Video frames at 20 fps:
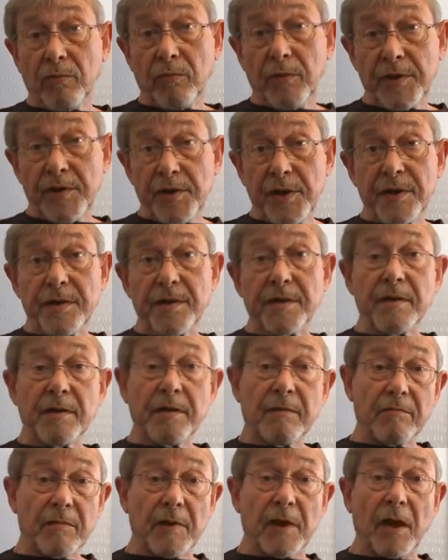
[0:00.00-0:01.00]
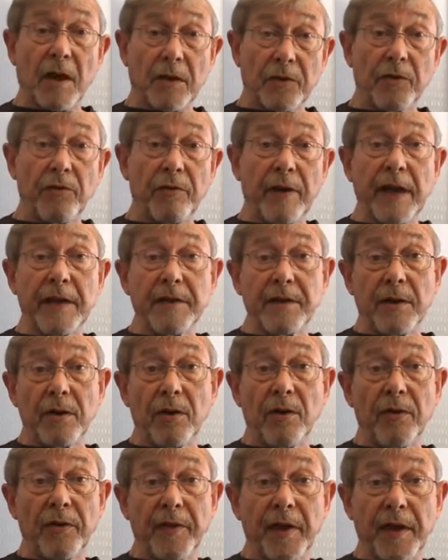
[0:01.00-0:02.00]
which is that God
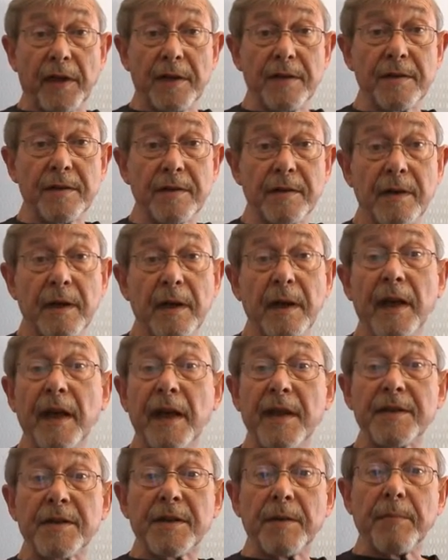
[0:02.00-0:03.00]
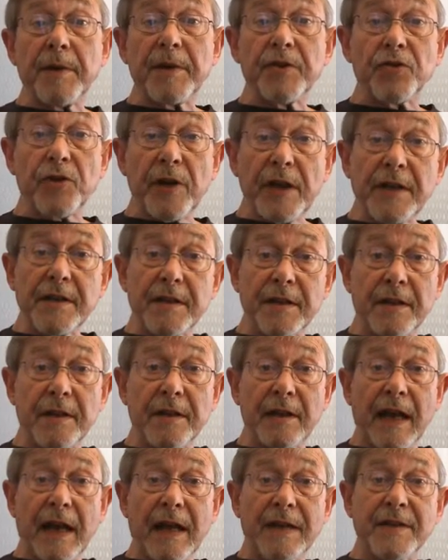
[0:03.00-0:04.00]
created all things, is to be
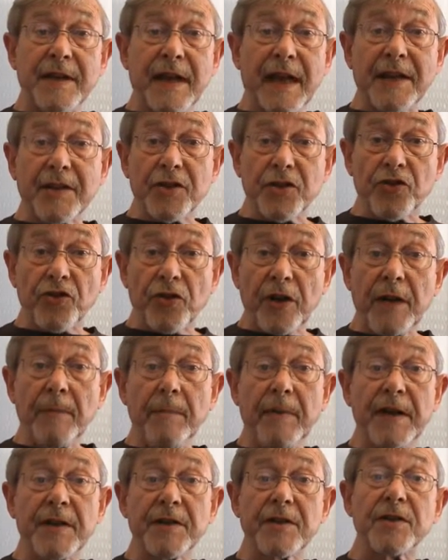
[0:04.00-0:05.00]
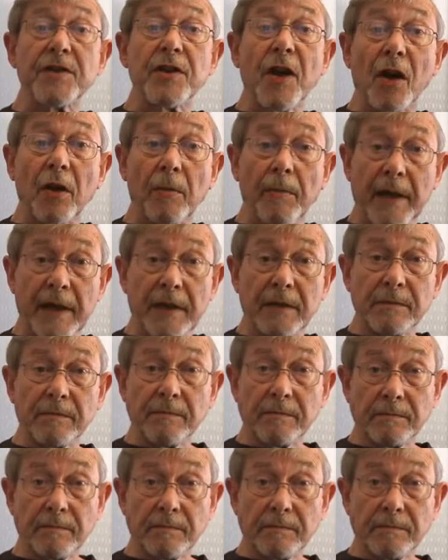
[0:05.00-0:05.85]
treated as extremist dogma.